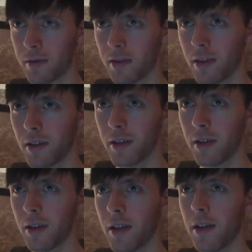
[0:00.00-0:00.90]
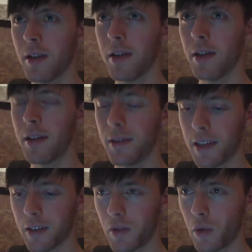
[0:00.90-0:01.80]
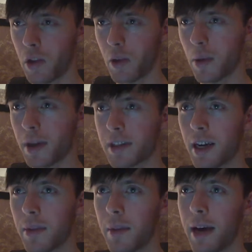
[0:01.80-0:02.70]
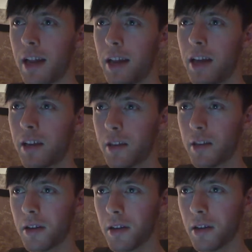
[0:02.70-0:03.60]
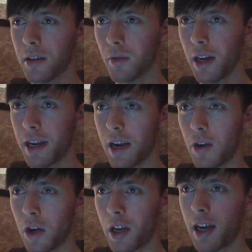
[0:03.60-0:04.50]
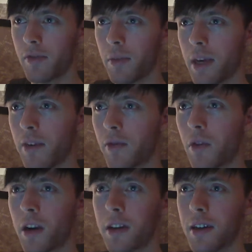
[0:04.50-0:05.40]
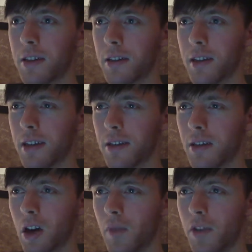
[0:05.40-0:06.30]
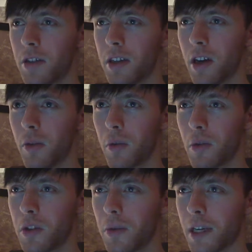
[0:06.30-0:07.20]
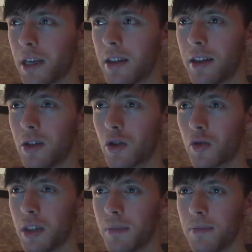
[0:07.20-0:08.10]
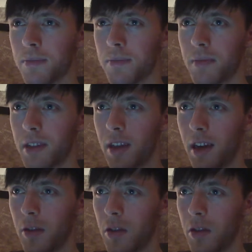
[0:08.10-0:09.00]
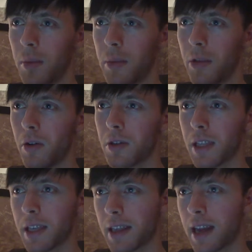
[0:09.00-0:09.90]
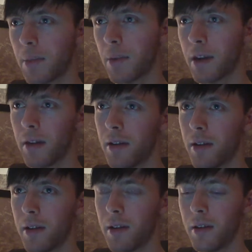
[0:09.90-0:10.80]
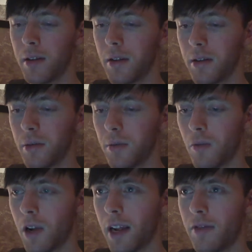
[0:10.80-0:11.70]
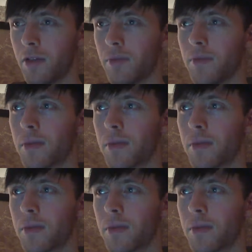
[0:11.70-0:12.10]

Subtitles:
It's like, if you really want my time that badly right now, you're going to have to pay for it, because that's obviously not what we're doing in this stream. I don't know why people always think that, but whatever.